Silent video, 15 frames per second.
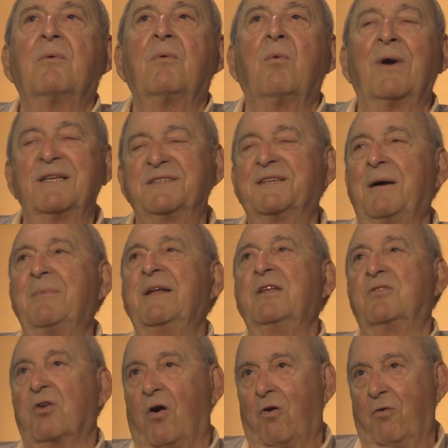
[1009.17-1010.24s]
what somebody
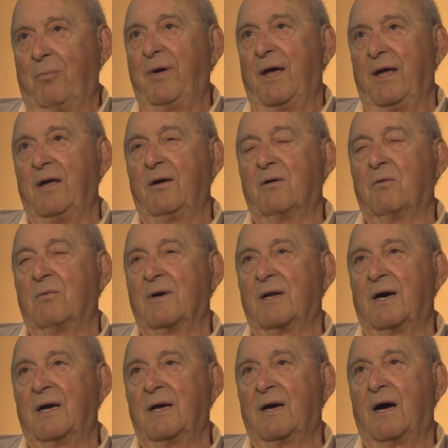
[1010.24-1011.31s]
told me when
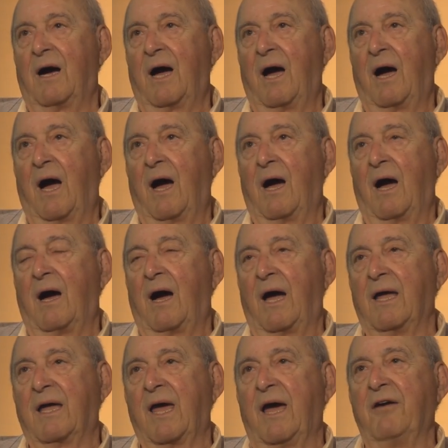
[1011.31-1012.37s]
I I,
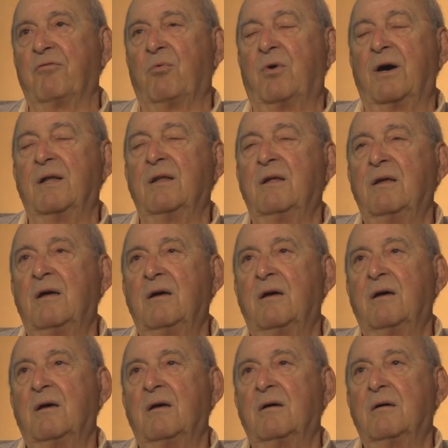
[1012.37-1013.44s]
I gave one
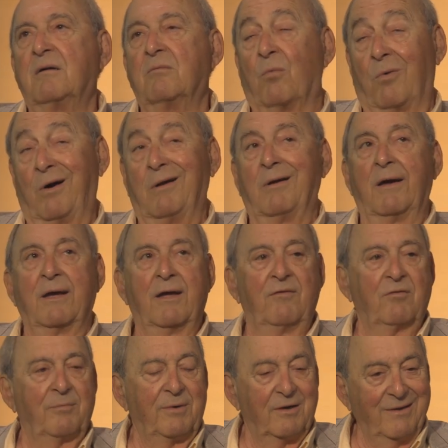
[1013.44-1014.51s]
one I
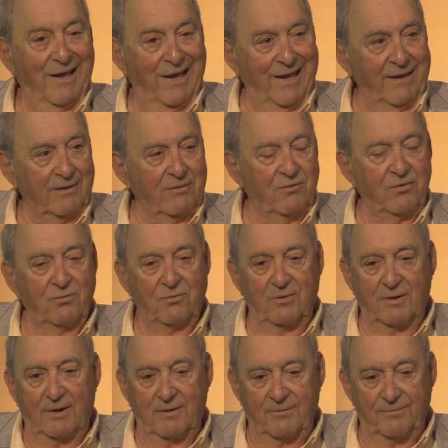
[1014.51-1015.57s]
gave about eight to
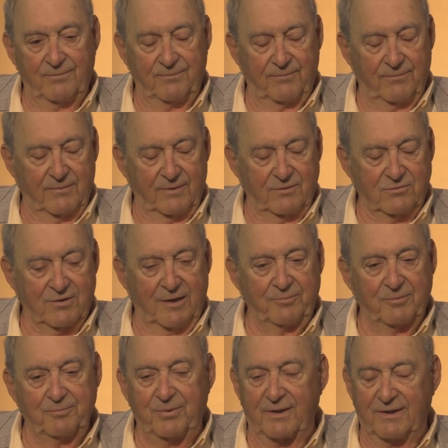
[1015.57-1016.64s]
uh,
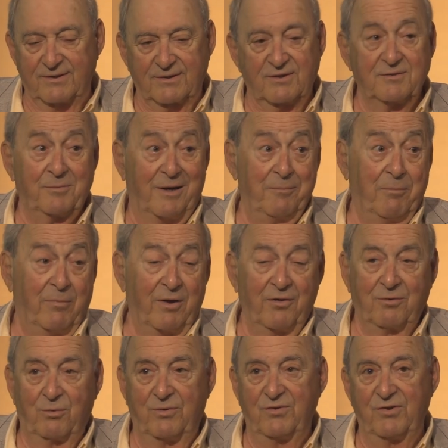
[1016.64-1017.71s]
Draper Place because my
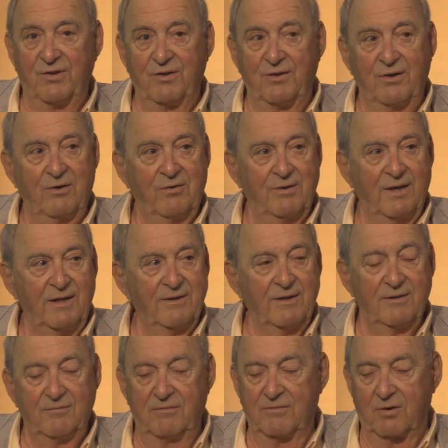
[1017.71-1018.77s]
mother was in there and they
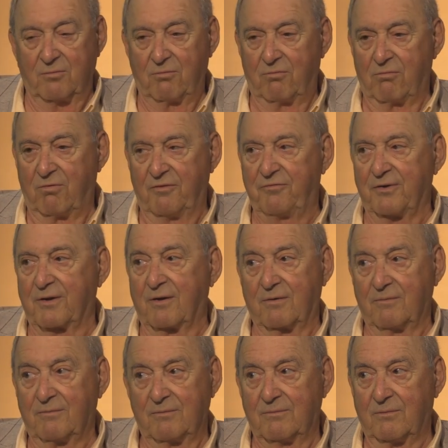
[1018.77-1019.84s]
did terrific
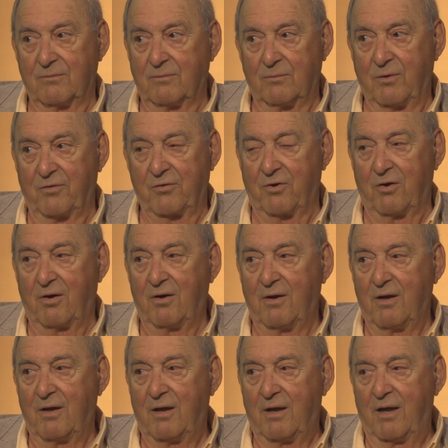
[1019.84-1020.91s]
with her.
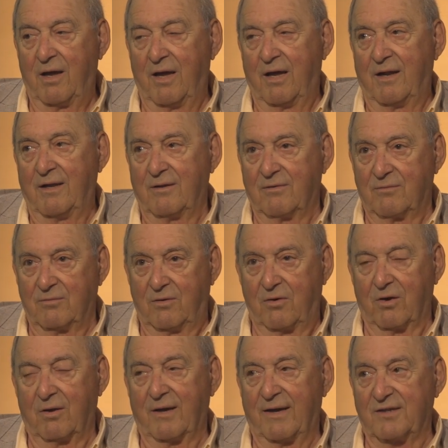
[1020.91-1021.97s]
Yeah. And a
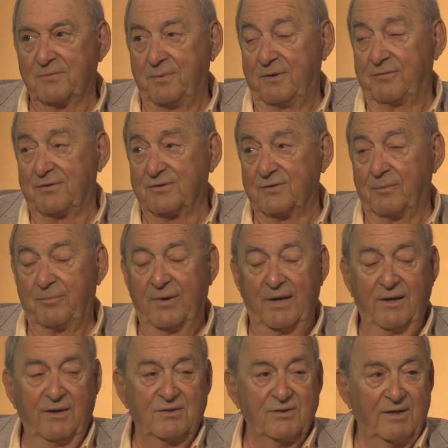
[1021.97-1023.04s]
girl asked me for some
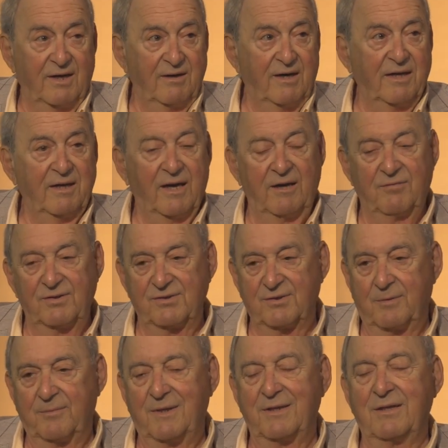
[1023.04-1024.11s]
paintings and I, I gave her
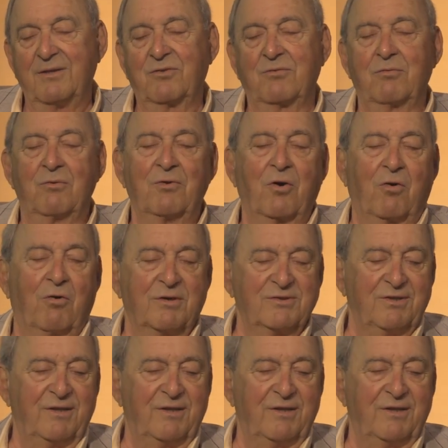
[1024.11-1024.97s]
some. And then, through the course